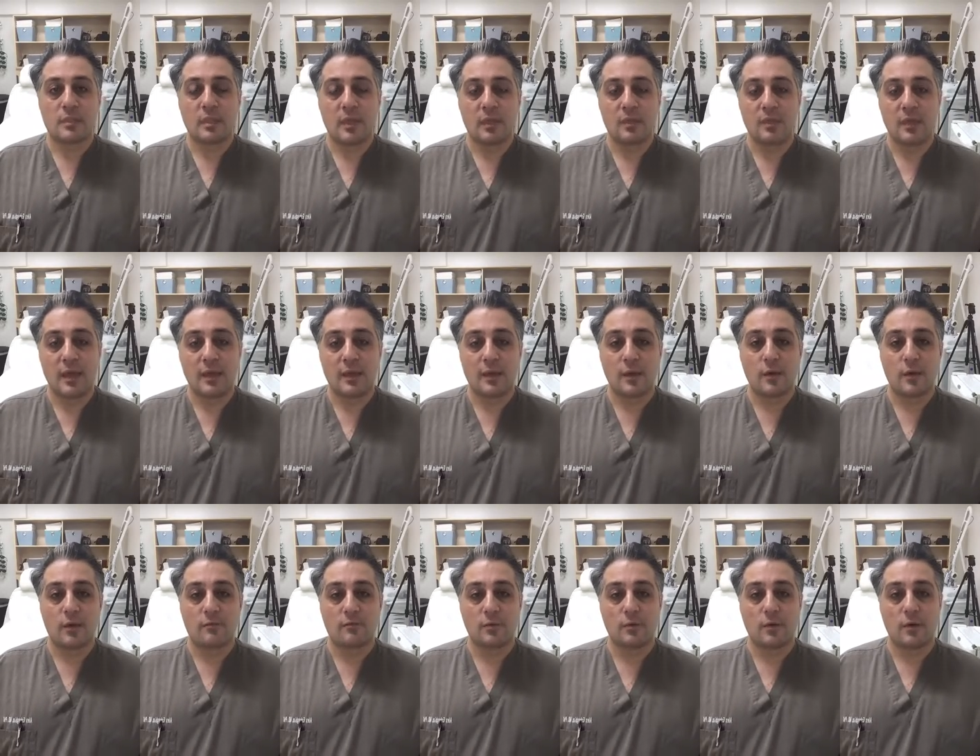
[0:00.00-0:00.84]
Thank you
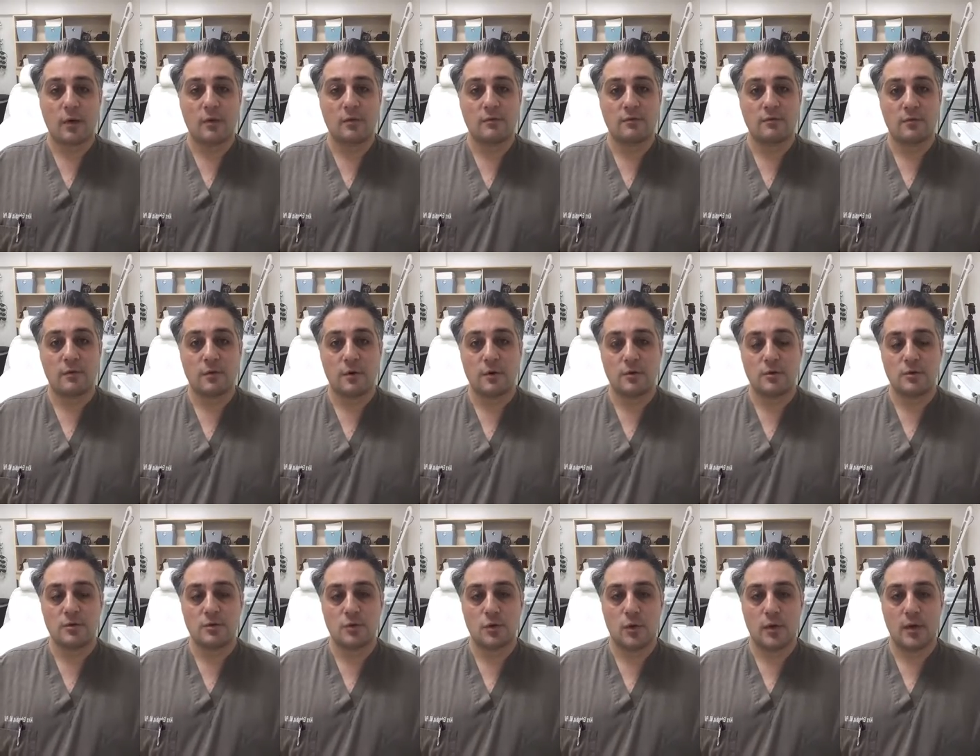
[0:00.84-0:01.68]
everyone for
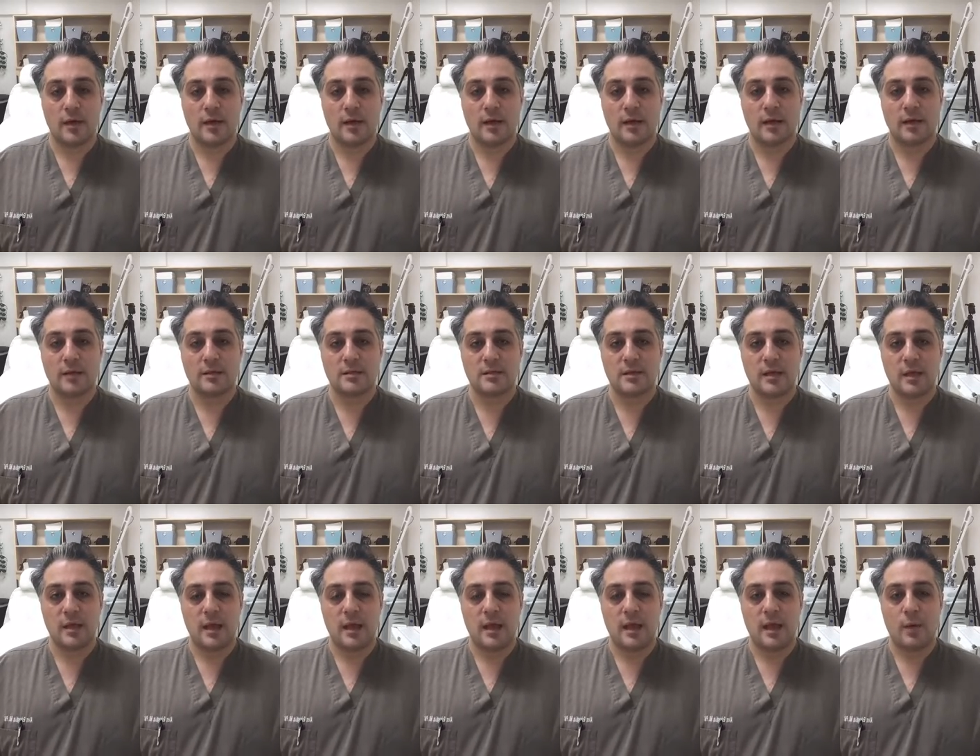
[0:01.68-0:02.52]
joining us,
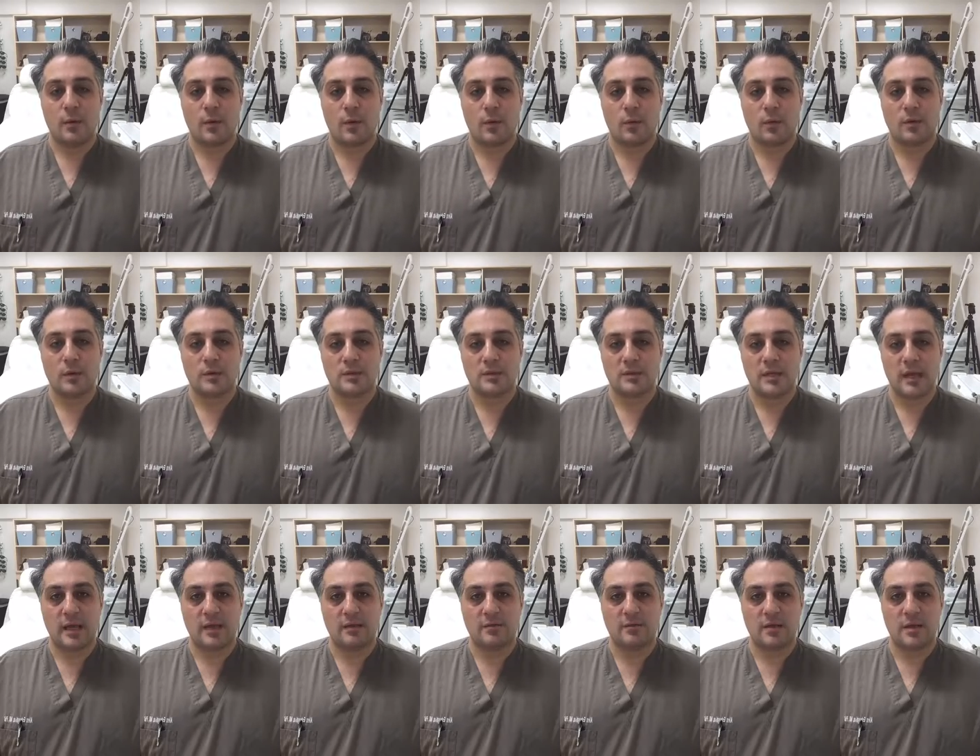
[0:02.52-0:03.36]
and we will
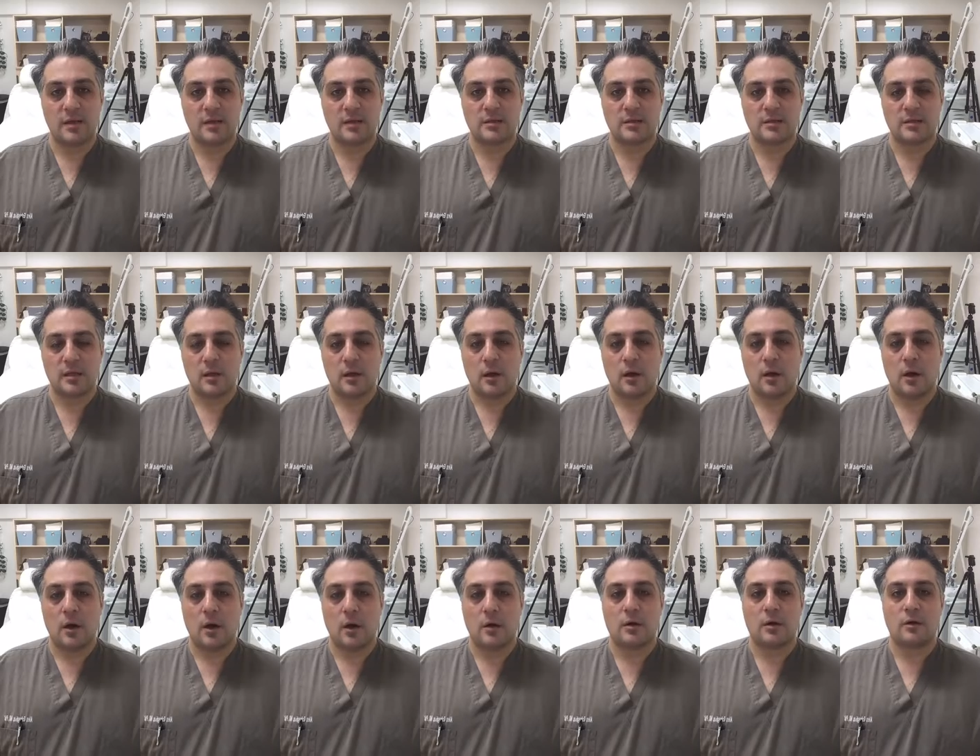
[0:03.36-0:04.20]
save this
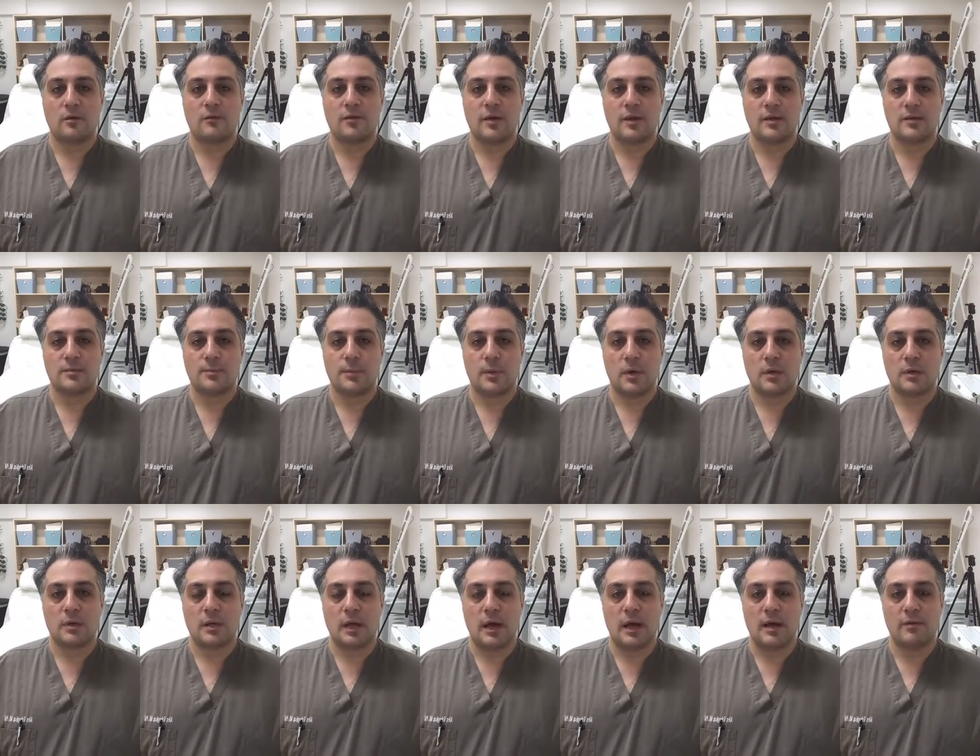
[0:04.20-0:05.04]
on our Facebook
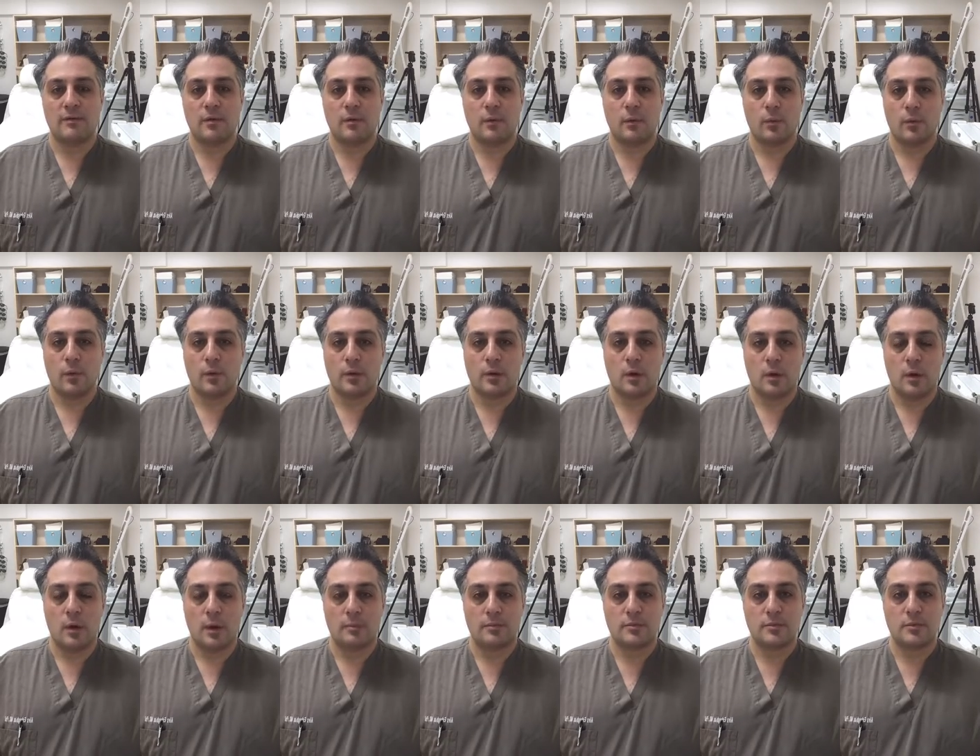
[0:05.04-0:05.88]
Live and it will go
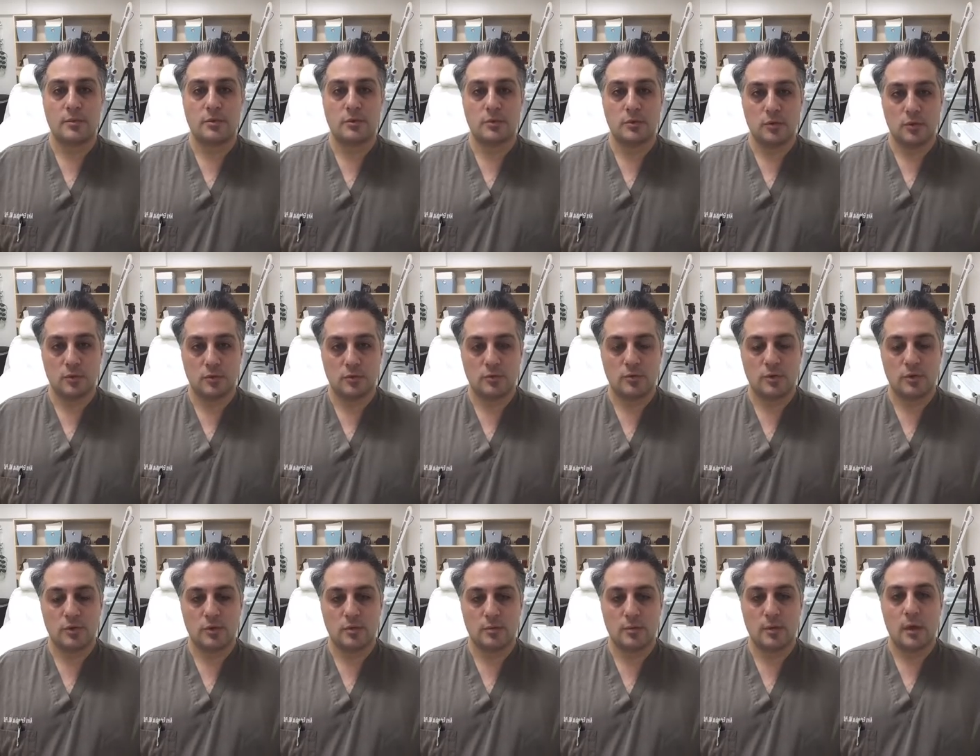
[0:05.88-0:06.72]
up to
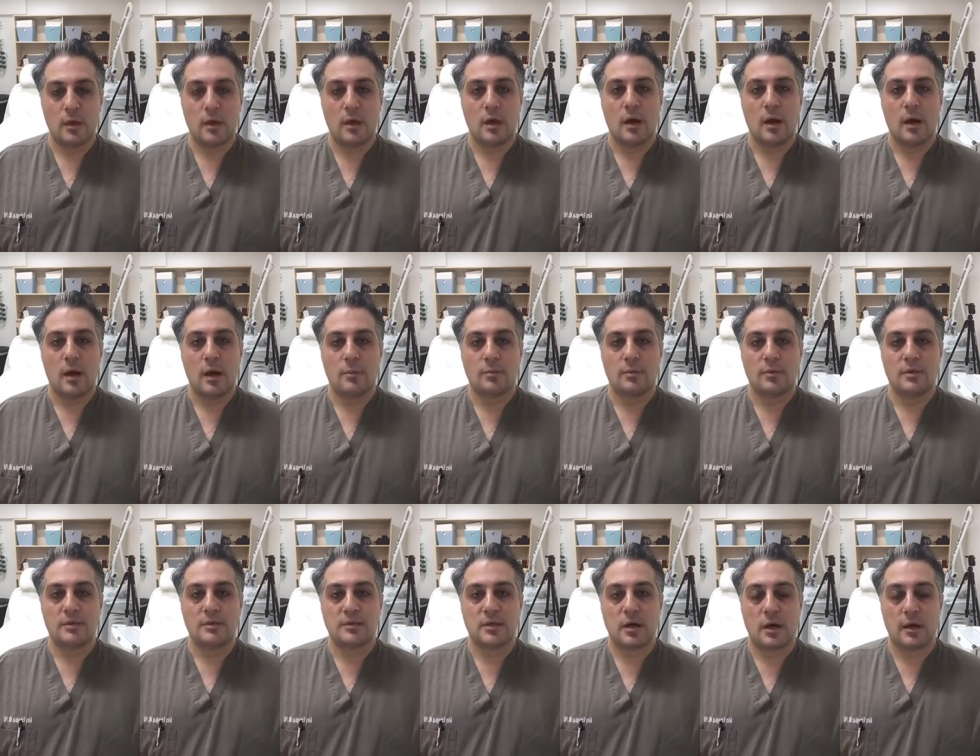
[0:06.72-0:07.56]
YouTube.
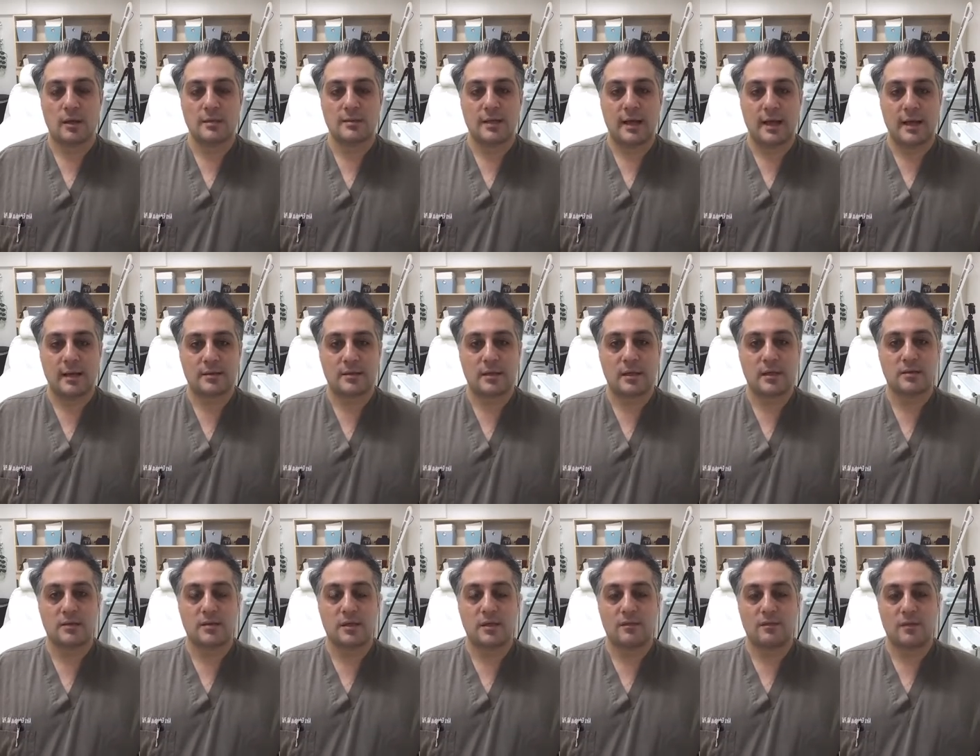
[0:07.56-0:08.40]
Please contact
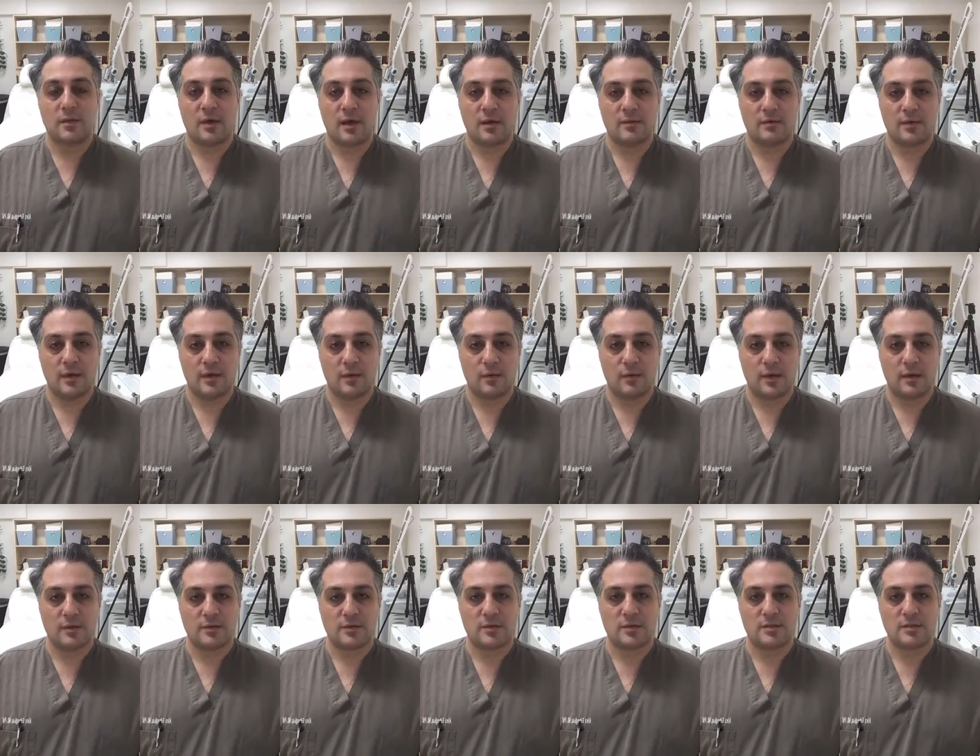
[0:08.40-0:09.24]
us if you have any
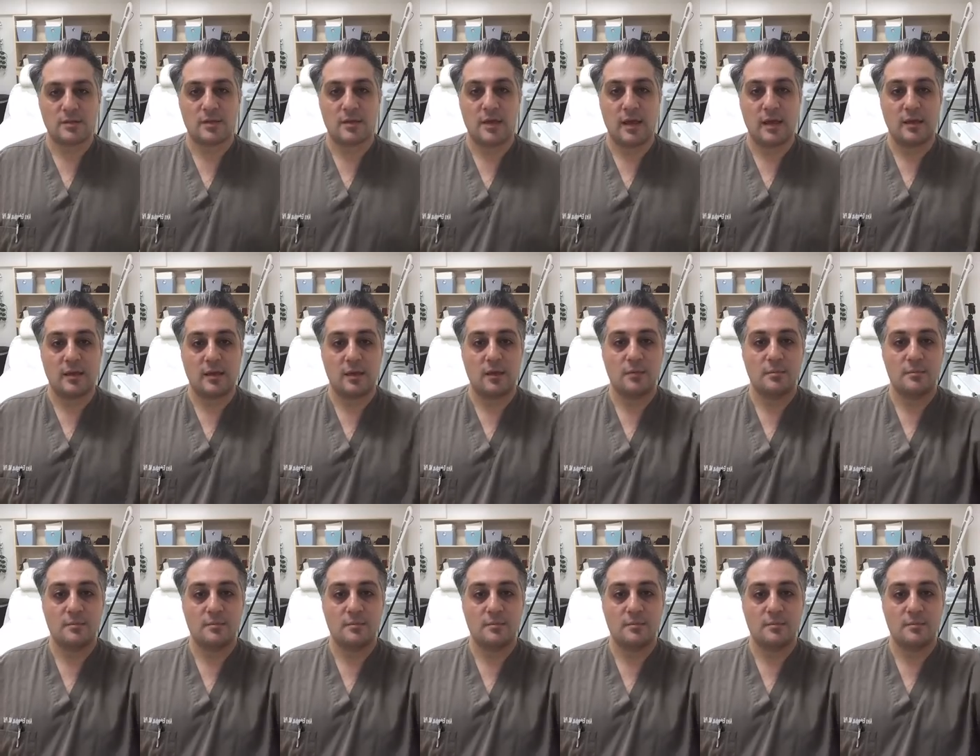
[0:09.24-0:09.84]
questions. Thank you.